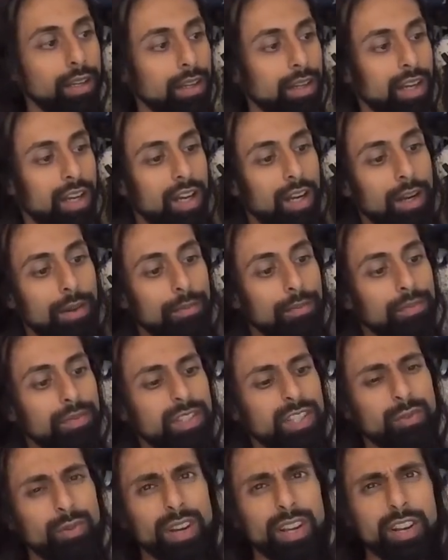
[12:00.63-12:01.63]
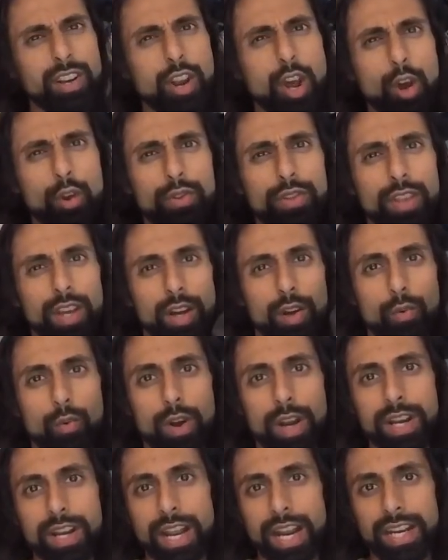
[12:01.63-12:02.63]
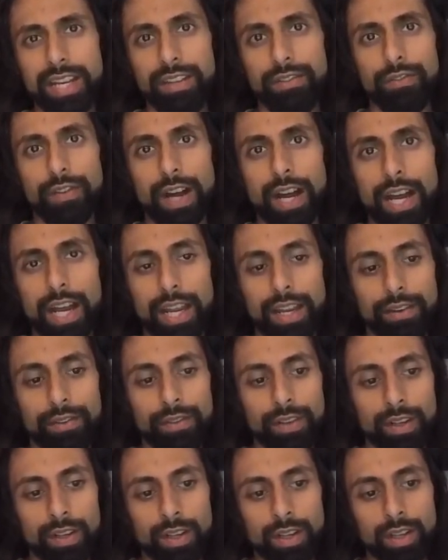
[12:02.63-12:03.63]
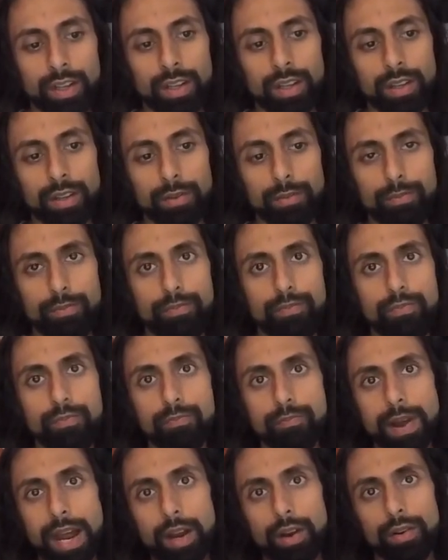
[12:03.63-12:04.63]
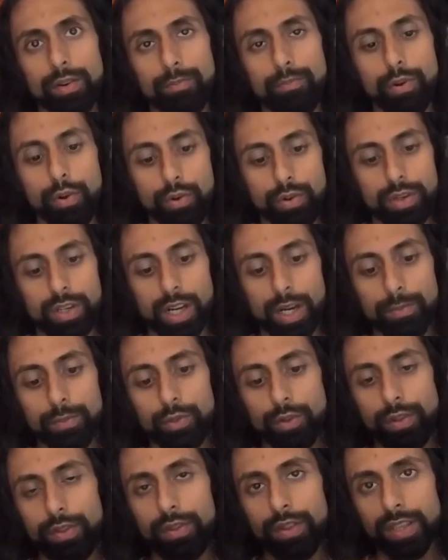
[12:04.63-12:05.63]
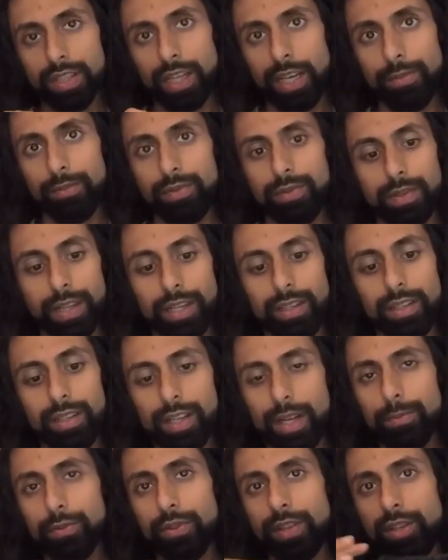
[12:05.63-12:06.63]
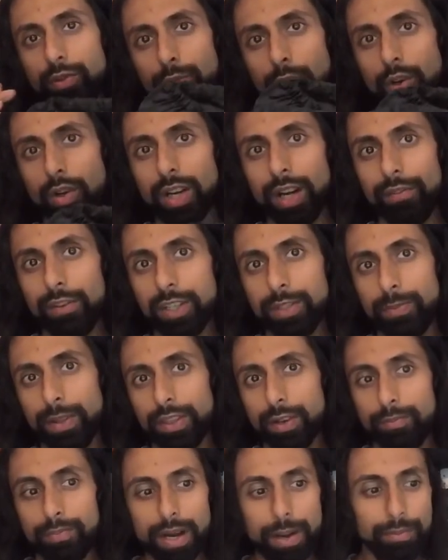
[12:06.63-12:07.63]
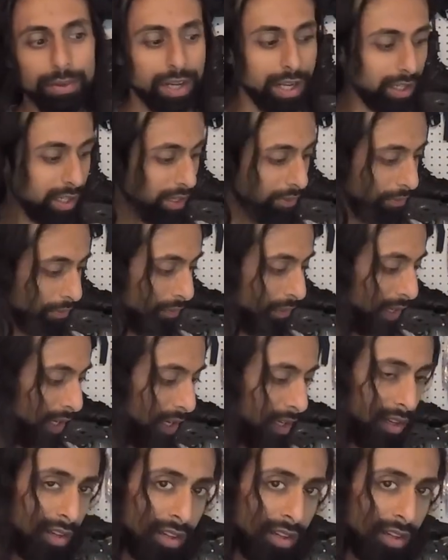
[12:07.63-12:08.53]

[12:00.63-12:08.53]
Just want to note the 195 mount boot comes with the same, like it comes with these wheel covers, but they're probably not going to fit.